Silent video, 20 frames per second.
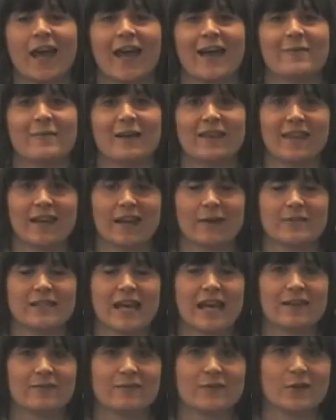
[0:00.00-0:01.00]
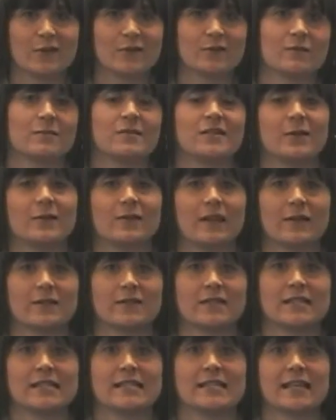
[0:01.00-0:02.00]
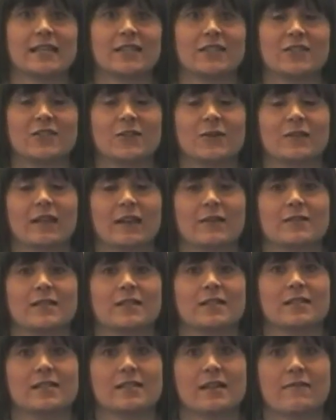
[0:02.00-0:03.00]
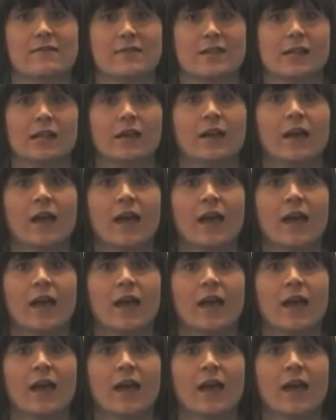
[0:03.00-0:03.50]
and then I was head of news from 2006 to 2007,